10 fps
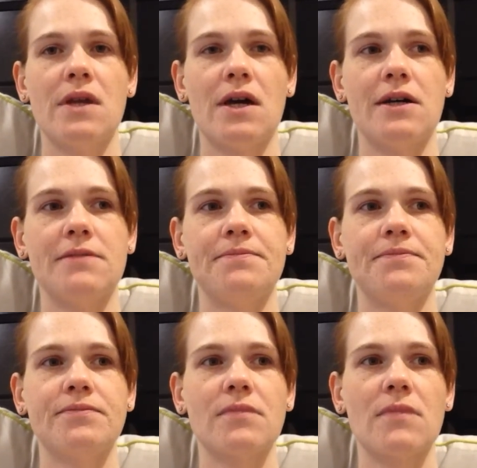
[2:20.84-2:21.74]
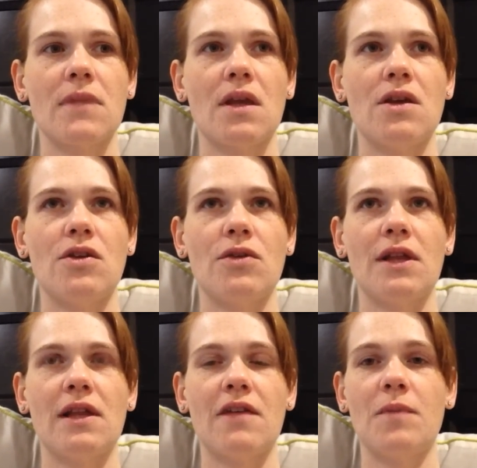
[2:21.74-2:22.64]

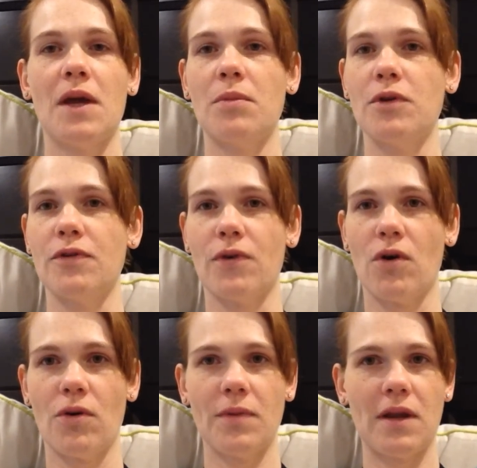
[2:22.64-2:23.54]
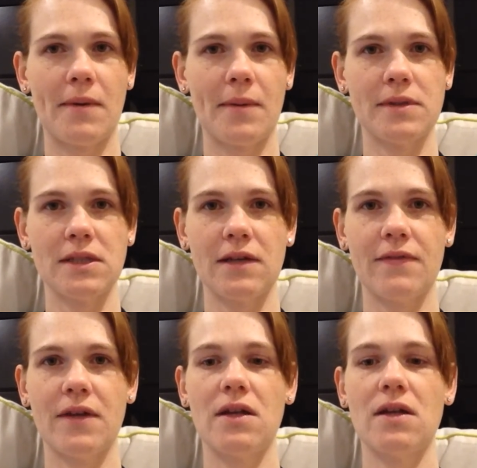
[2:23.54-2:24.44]
They left me a beautiful home that I'm able to
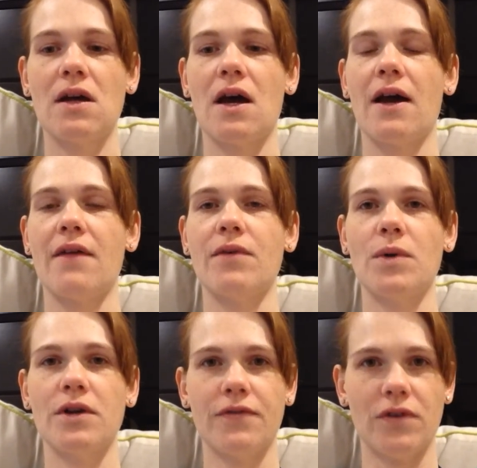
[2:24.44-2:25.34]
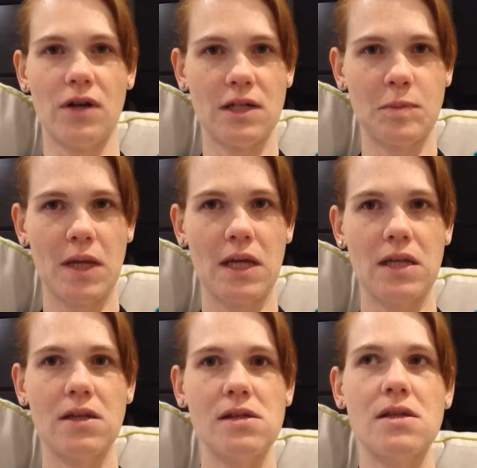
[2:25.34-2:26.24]
live in. I have a wonderful
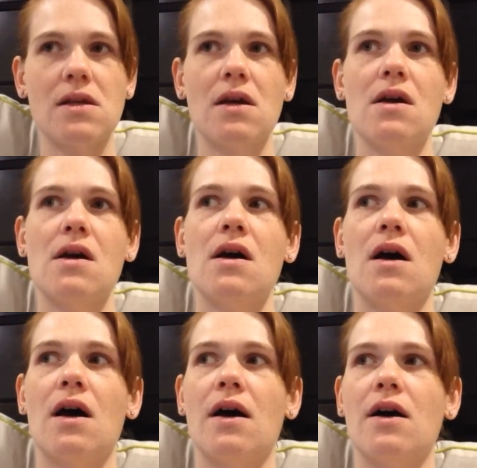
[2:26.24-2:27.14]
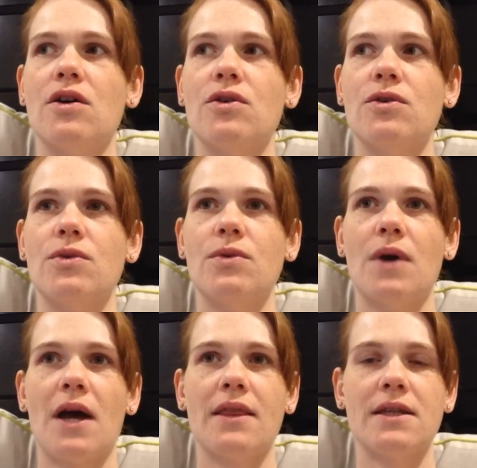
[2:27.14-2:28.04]
husband, who
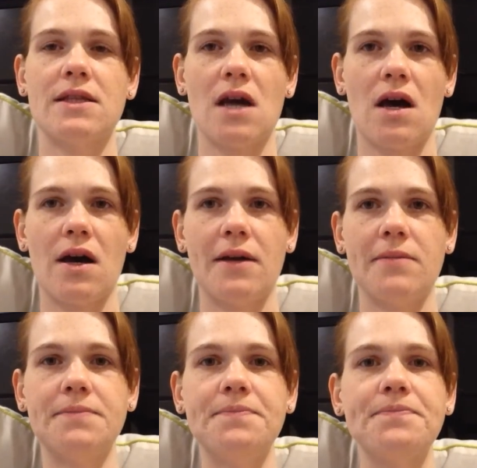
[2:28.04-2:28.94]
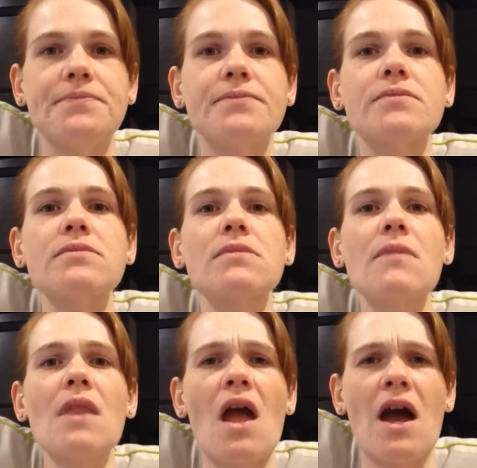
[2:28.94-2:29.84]
at the time,
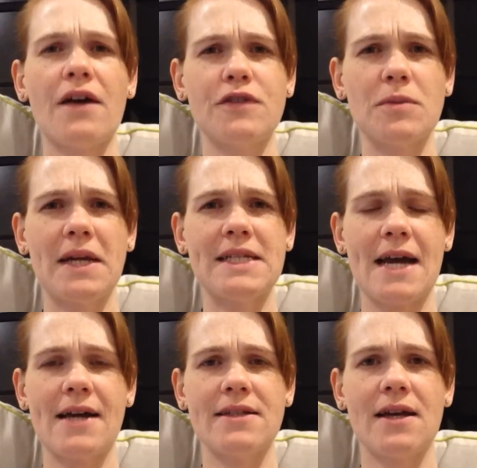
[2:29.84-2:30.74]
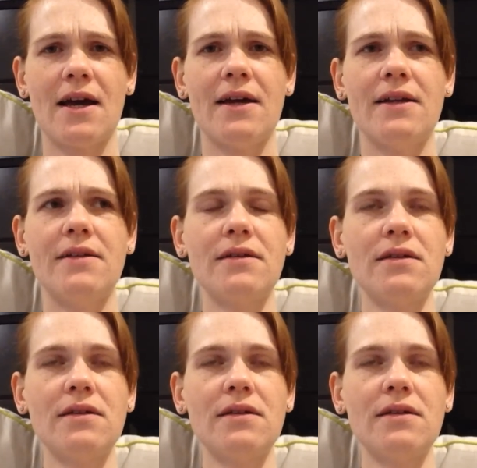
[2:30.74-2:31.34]
after my dad died,